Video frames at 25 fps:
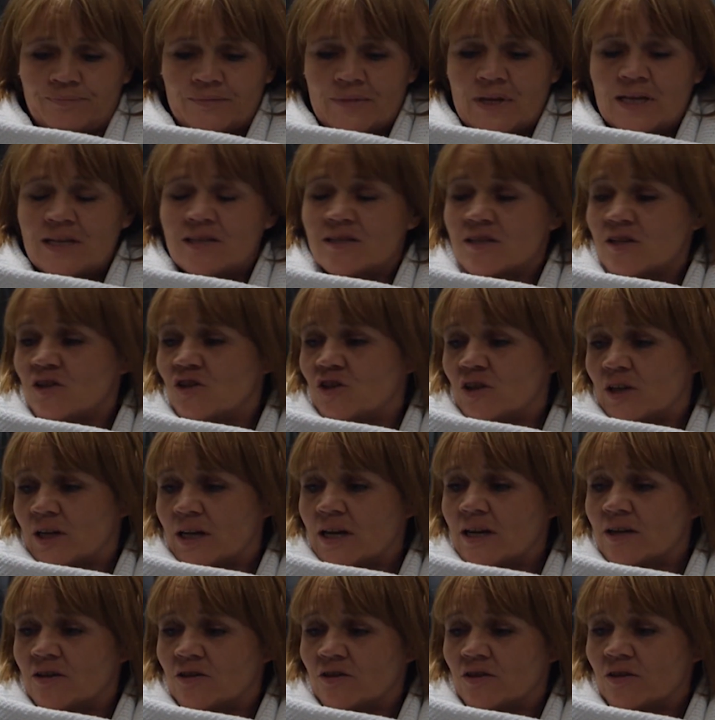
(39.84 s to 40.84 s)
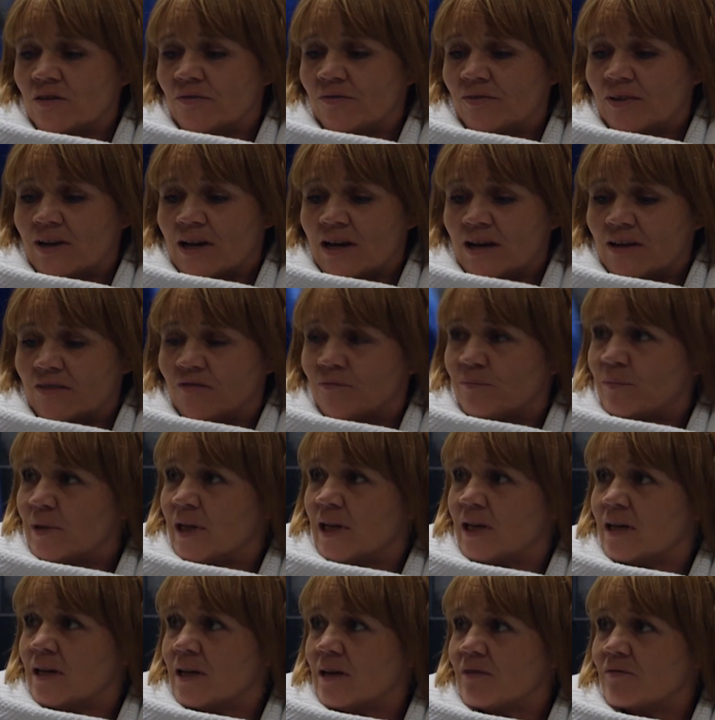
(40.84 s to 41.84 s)
It's the change of life
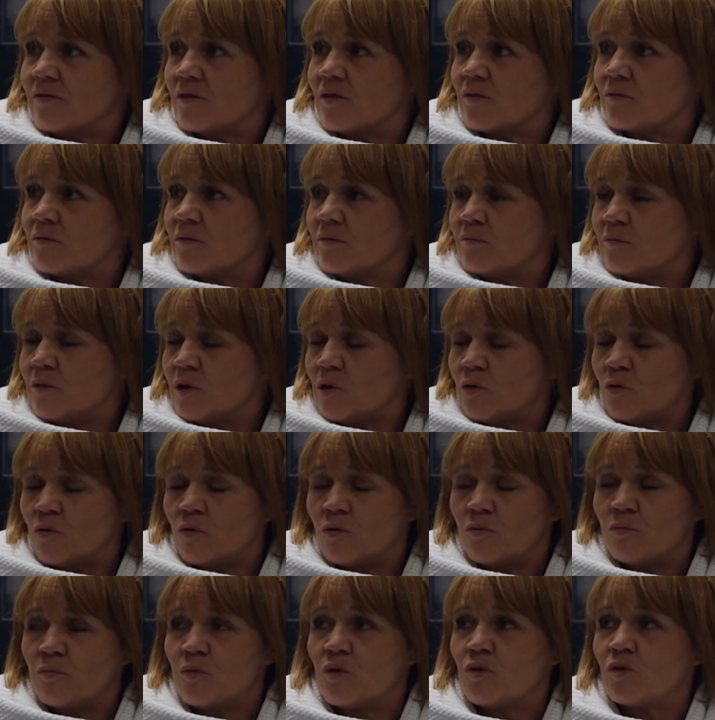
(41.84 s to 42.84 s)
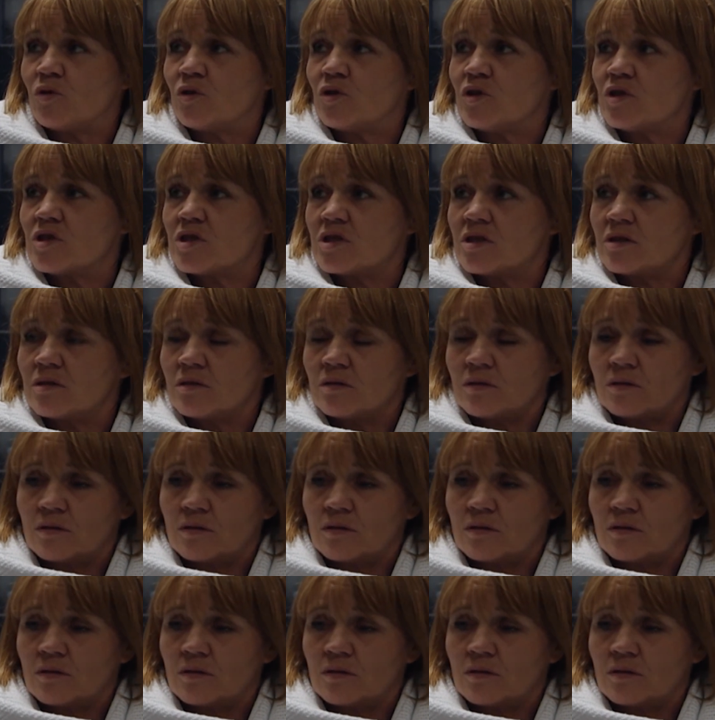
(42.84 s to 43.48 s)
playing out up with the hormones.